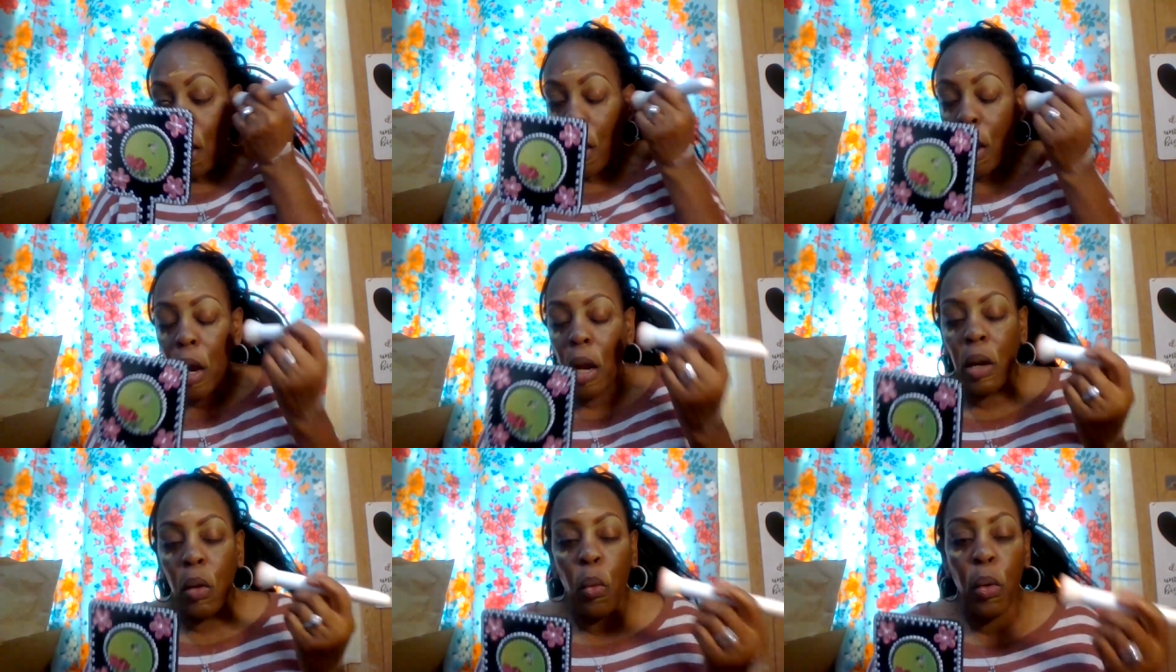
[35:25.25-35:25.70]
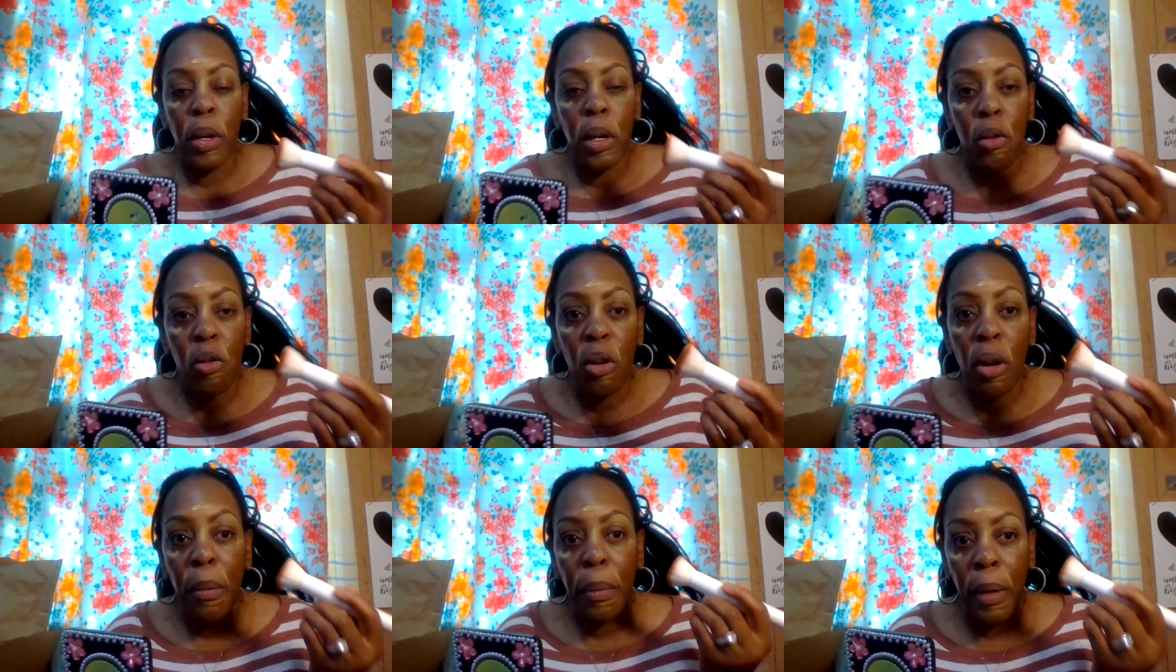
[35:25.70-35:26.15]
and when
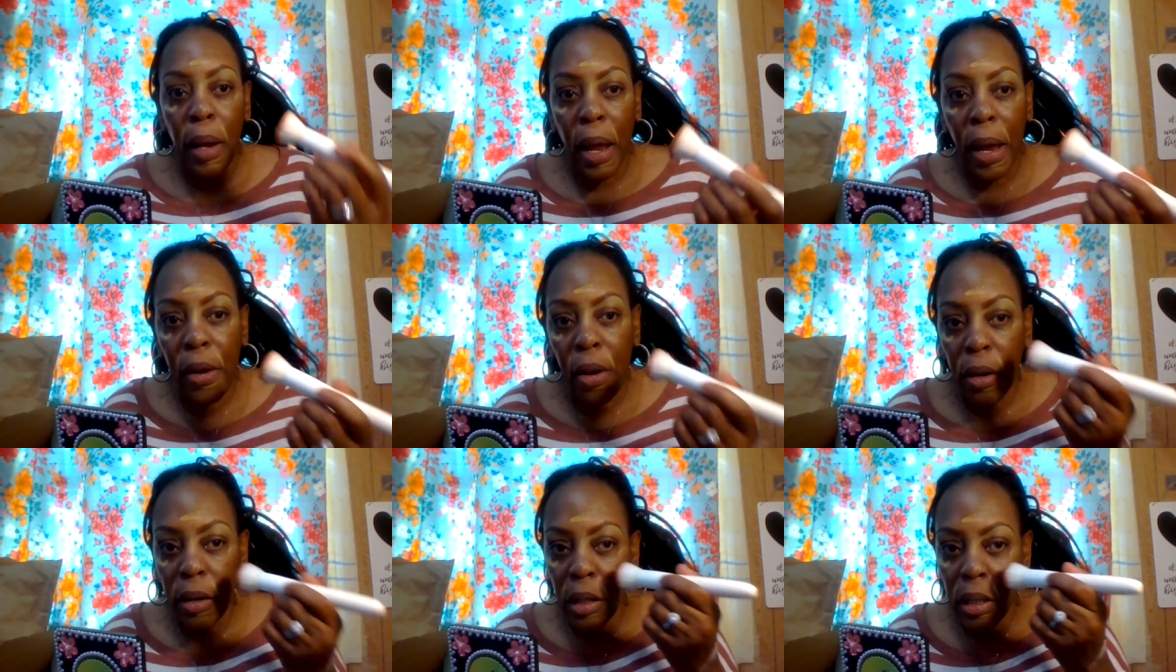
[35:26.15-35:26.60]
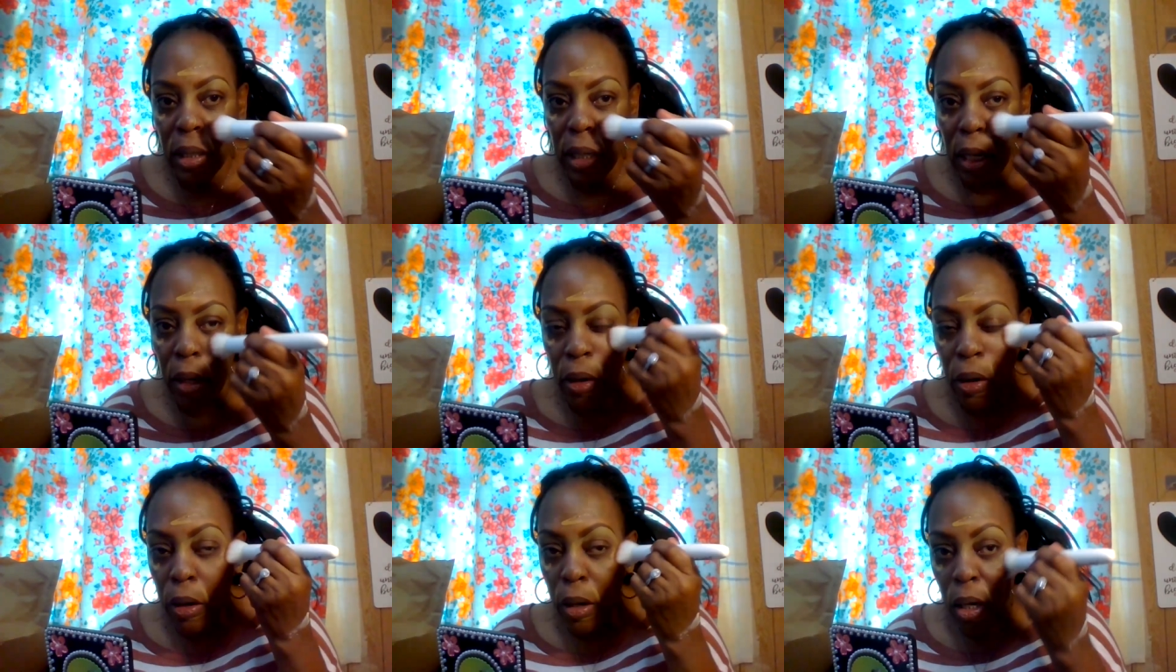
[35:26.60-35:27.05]
you apply your
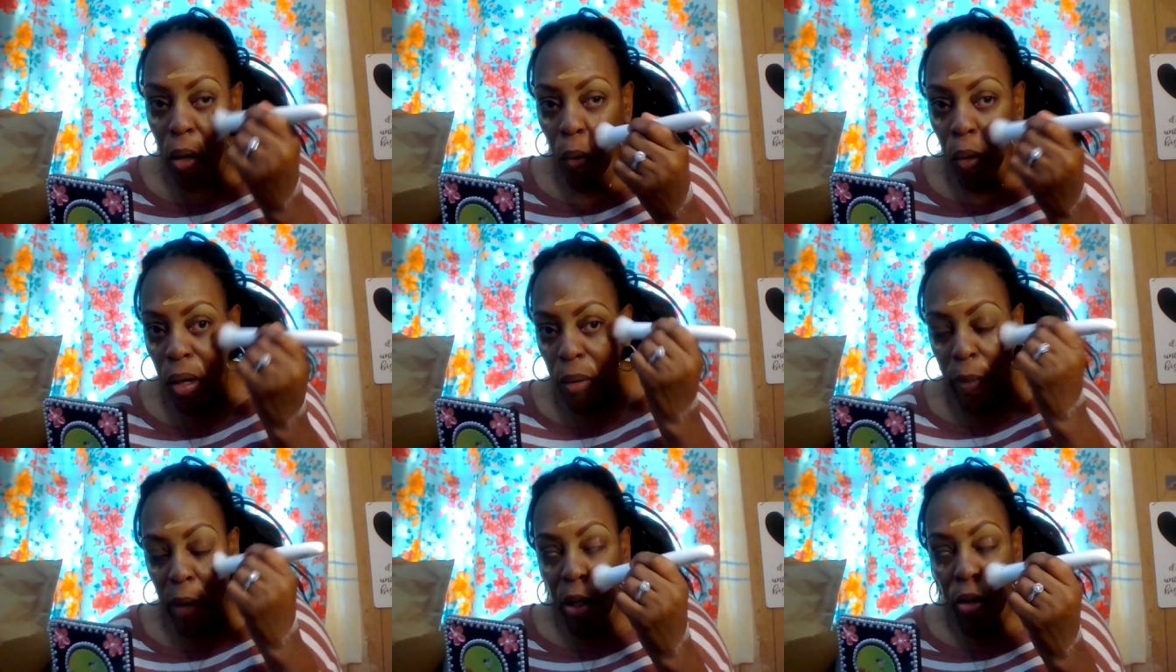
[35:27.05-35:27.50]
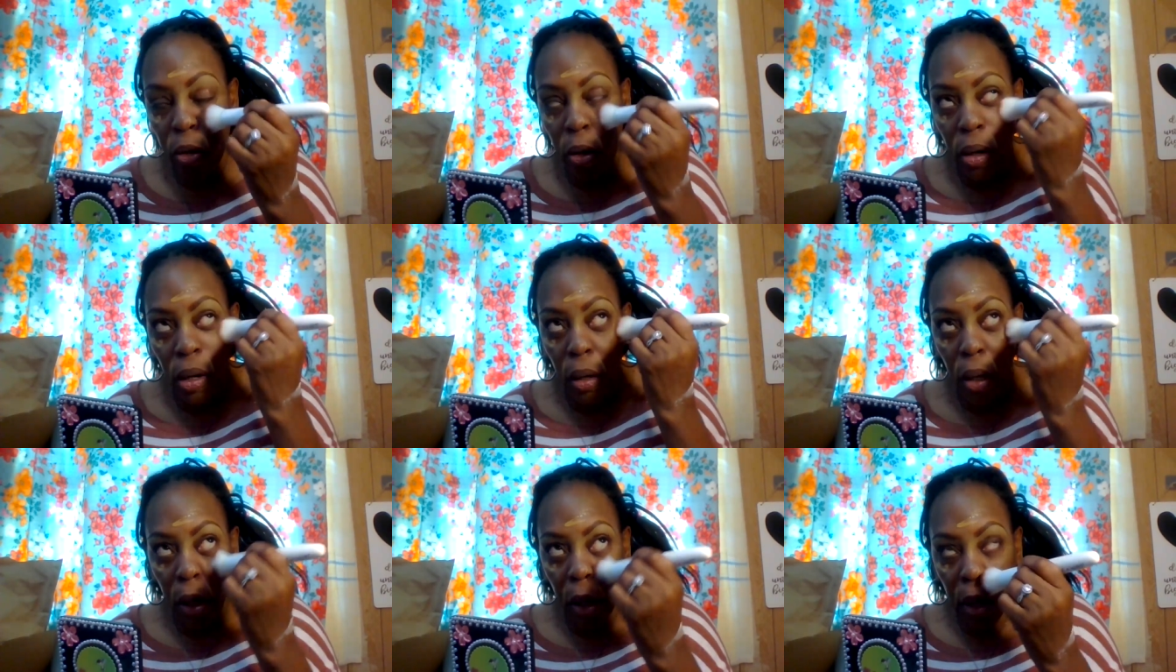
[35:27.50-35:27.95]
concealer you want to make sure
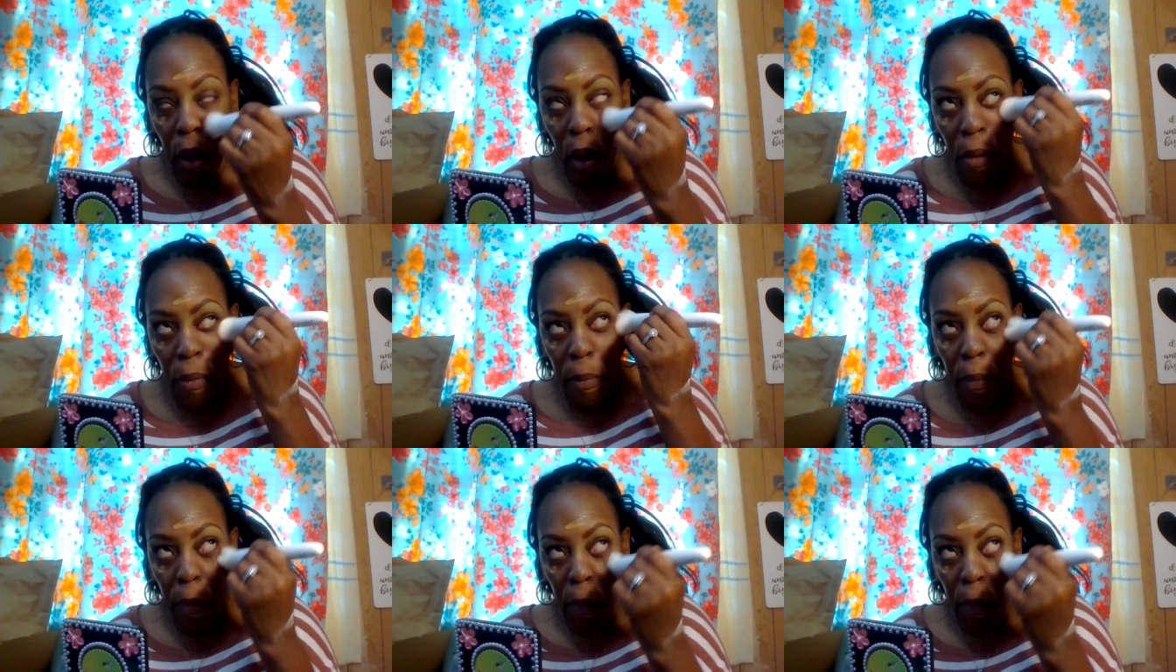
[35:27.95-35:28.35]
you're looking up